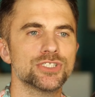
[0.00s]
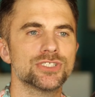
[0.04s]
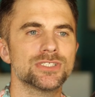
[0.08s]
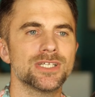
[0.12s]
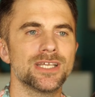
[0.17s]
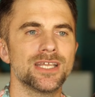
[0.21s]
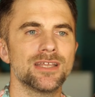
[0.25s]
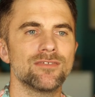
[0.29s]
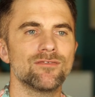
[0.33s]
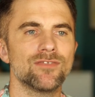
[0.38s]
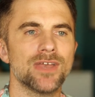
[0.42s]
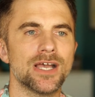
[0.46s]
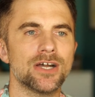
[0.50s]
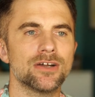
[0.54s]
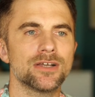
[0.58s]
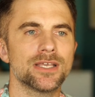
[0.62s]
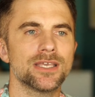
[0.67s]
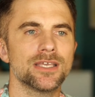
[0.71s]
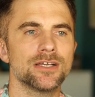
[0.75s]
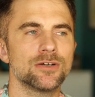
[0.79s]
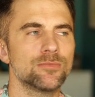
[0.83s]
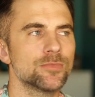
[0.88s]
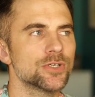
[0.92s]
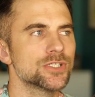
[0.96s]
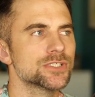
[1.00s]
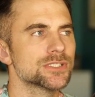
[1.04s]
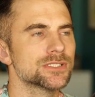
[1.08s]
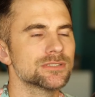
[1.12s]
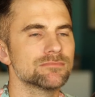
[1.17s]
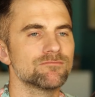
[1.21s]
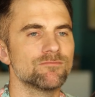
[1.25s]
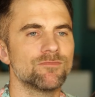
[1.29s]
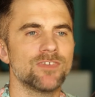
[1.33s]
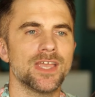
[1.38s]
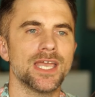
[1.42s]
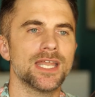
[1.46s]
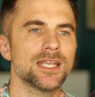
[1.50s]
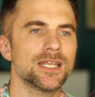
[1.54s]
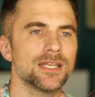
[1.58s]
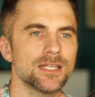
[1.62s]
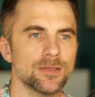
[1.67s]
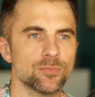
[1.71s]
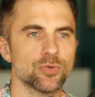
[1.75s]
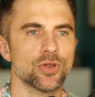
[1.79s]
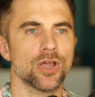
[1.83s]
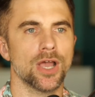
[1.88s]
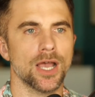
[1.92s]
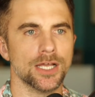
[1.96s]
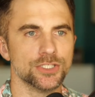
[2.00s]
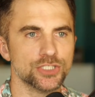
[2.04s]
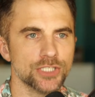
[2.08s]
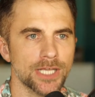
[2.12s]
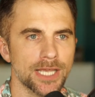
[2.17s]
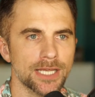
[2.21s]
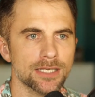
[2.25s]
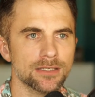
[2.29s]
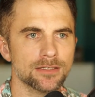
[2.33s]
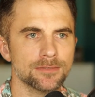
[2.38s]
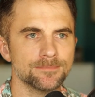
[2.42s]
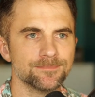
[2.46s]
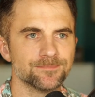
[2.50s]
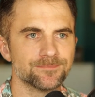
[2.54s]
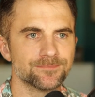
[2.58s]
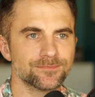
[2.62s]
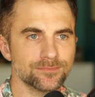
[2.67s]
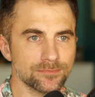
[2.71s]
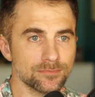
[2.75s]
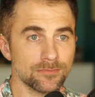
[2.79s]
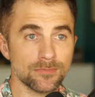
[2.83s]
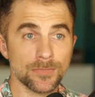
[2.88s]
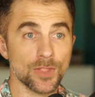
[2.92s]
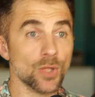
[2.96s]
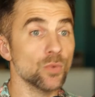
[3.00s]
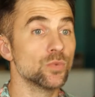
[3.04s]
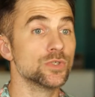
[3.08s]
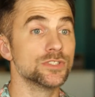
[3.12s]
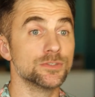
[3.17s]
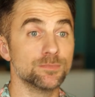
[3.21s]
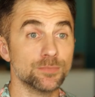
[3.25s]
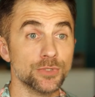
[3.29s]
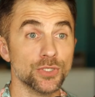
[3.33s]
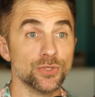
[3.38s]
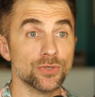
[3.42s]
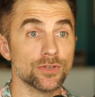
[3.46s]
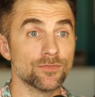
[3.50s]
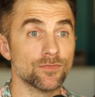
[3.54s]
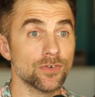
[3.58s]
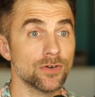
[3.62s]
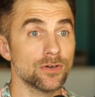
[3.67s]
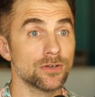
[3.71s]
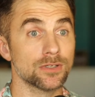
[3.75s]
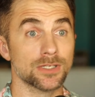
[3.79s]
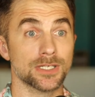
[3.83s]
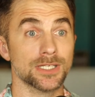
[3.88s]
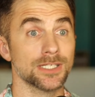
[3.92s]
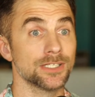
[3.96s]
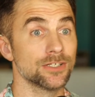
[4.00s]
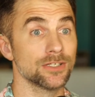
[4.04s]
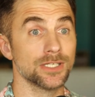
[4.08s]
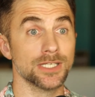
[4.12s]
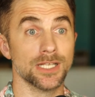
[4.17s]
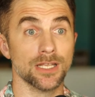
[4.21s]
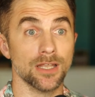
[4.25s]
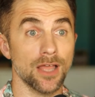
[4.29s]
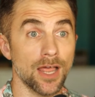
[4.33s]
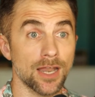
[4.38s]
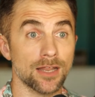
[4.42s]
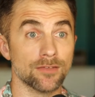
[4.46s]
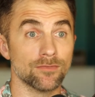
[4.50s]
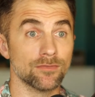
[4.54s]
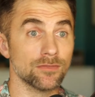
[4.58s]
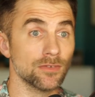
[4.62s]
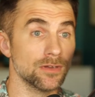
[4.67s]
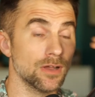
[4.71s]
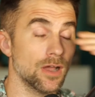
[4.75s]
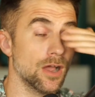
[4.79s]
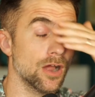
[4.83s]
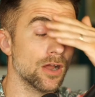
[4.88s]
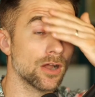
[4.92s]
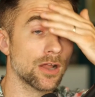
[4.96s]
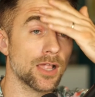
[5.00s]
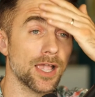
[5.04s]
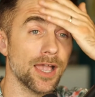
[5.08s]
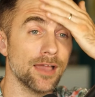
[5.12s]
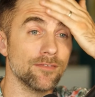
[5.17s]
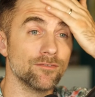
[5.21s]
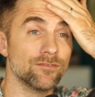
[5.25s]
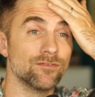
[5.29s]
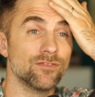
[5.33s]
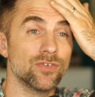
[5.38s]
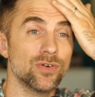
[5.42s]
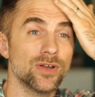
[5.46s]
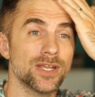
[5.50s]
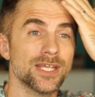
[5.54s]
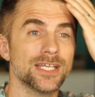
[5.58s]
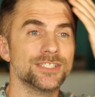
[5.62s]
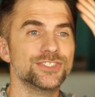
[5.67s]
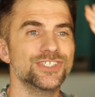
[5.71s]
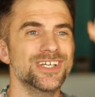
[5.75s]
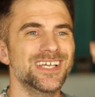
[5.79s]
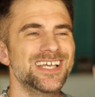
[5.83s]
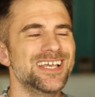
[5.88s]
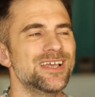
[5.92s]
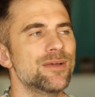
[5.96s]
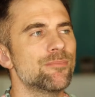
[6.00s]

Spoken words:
just saying Val Kilmer's vanity project was beautiful and clearly a lot of archived footage,